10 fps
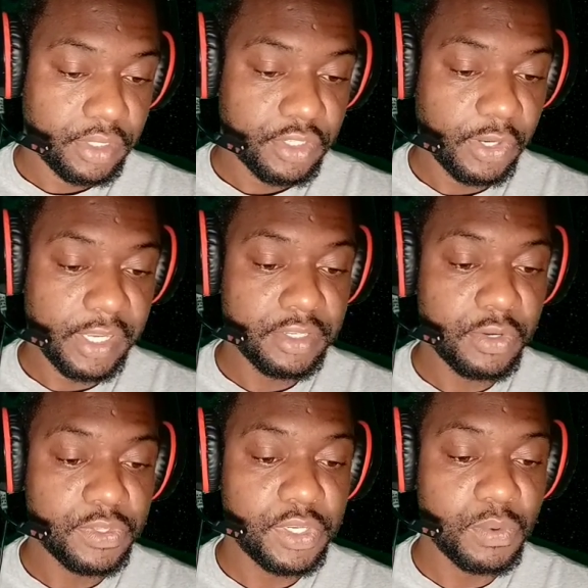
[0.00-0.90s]
So let's
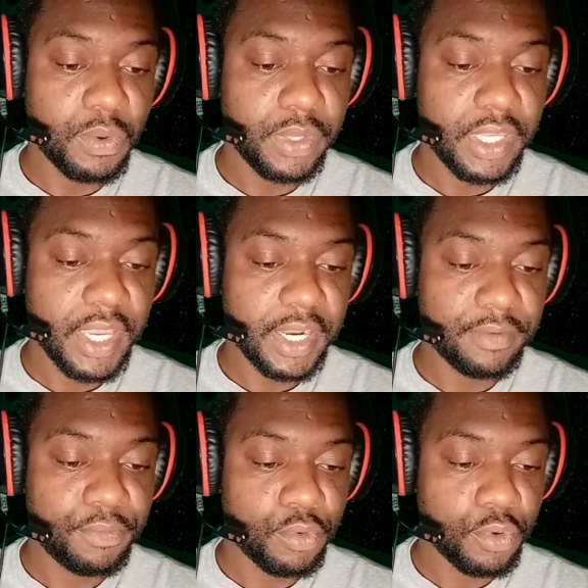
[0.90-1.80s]
go see what we get
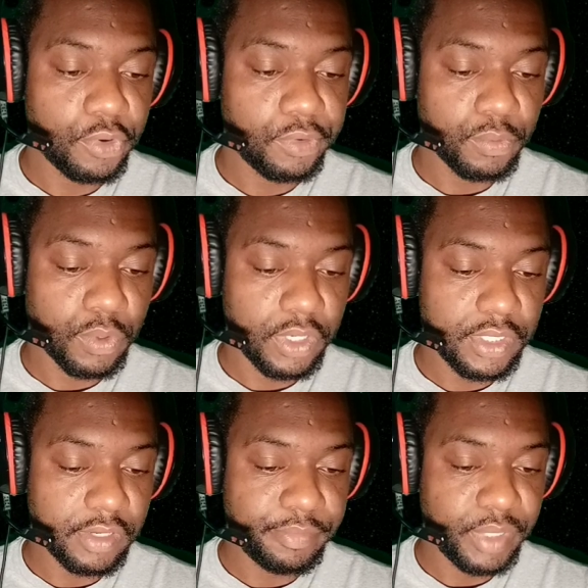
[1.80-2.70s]
for our
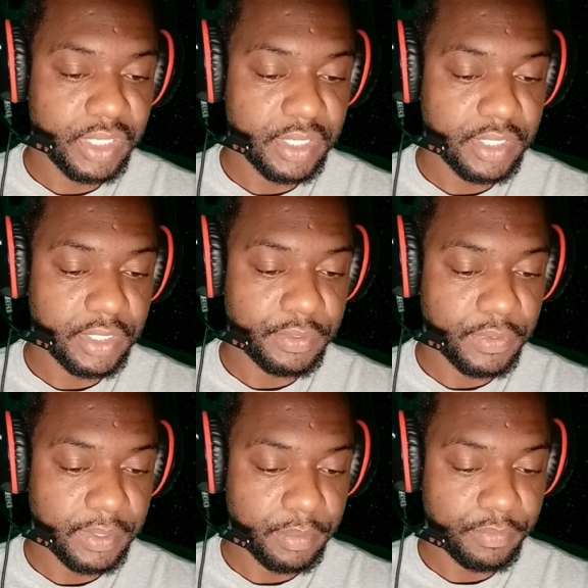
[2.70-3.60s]
rewards of
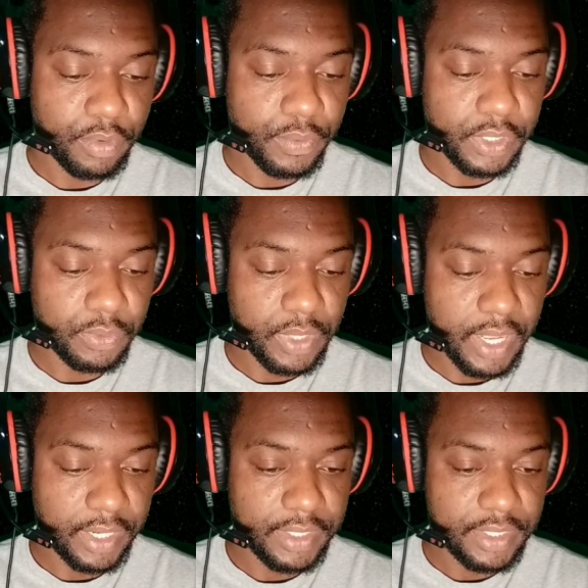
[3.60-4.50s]
P63. Before we do
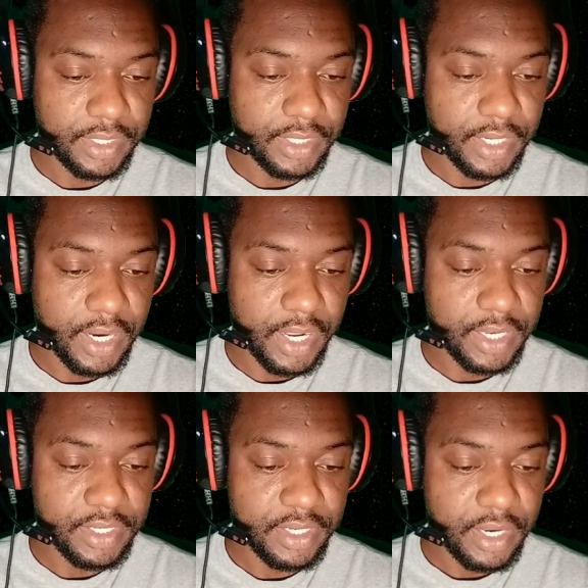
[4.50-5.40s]
that, let's see the
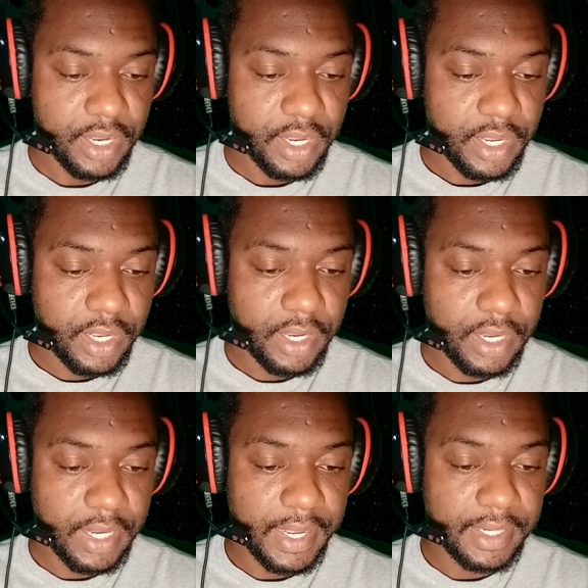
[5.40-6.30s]
guys
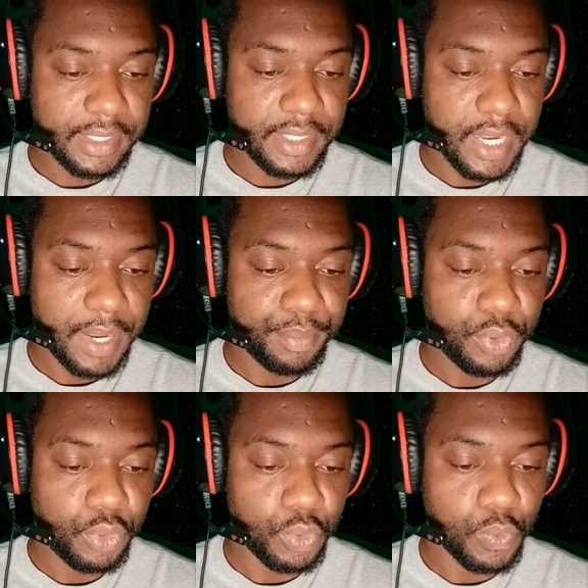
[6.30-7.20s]
uh, at the top
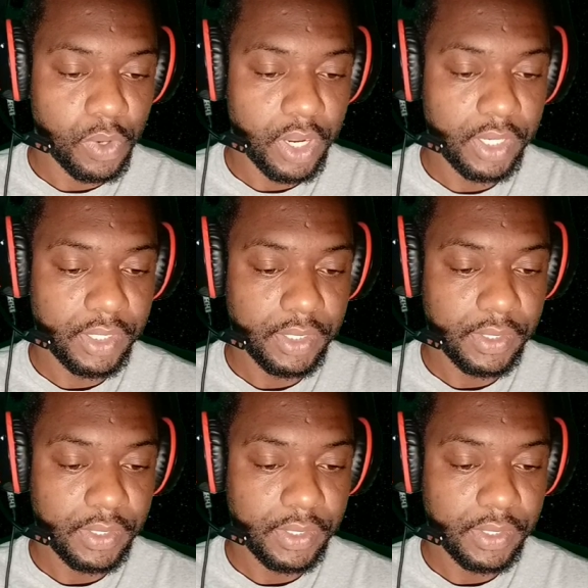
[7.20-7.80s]
who won.